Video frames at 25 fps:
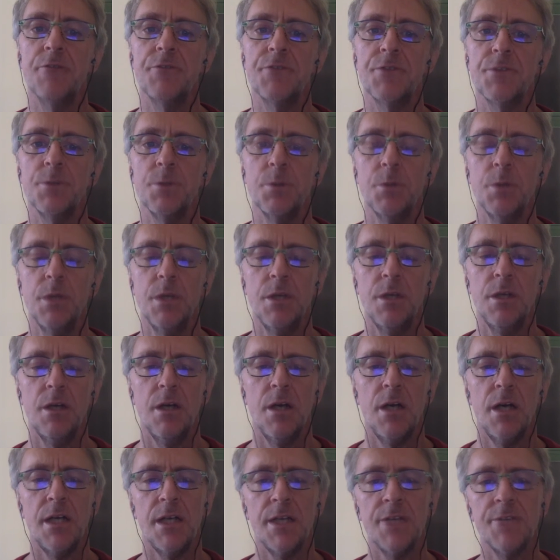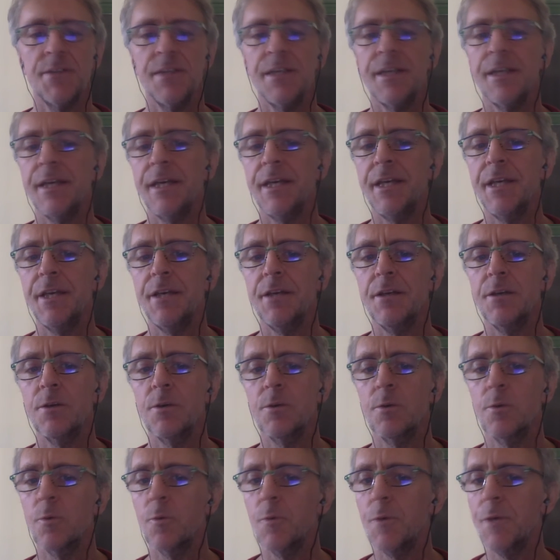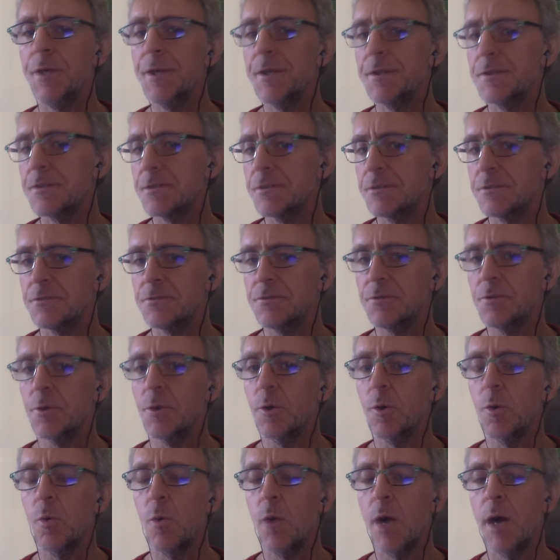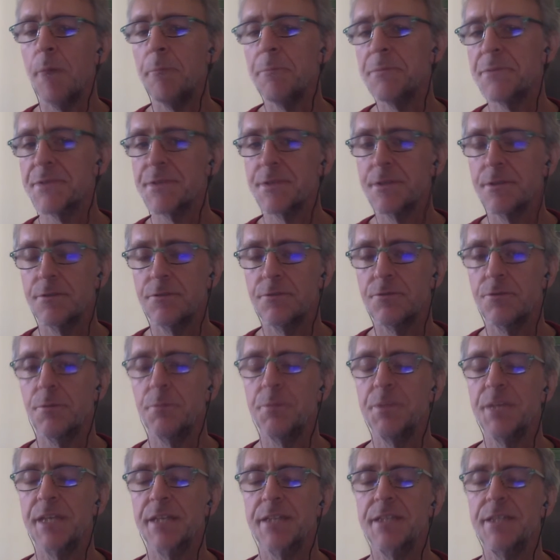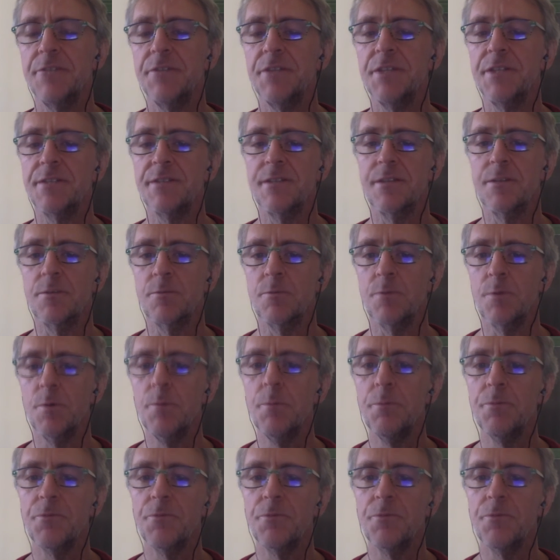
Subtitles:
So are there any concrete follow-ups from the activities in the group?